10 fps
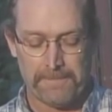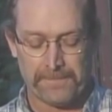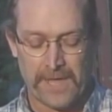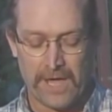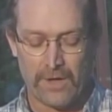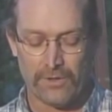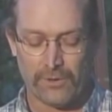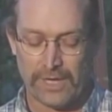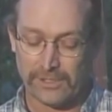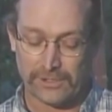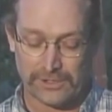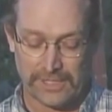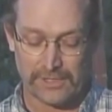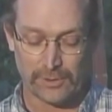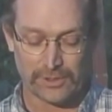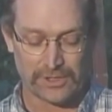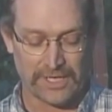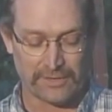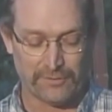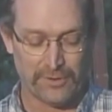Now, though I could state to a
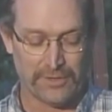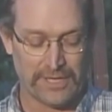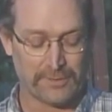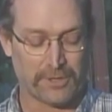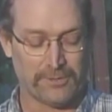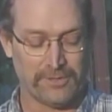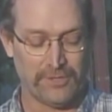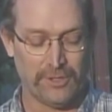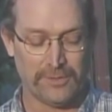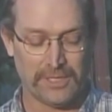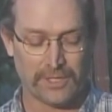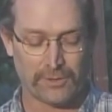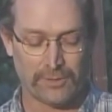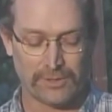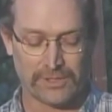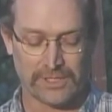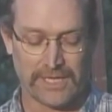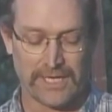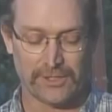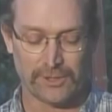select few that department of human inquiry which
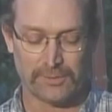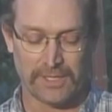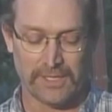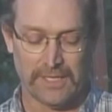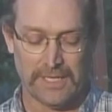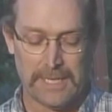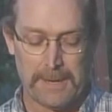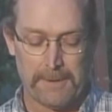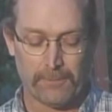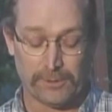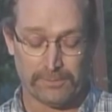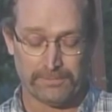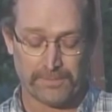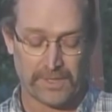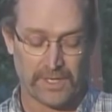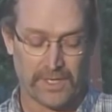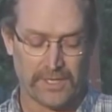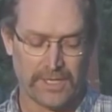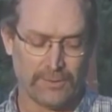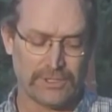engages me,
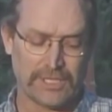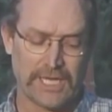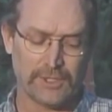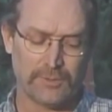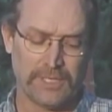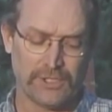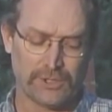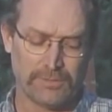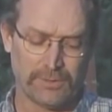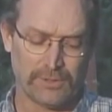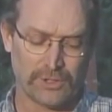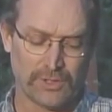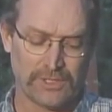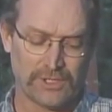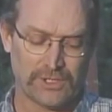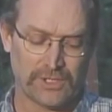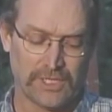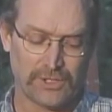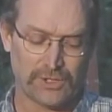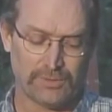and should rejoice at an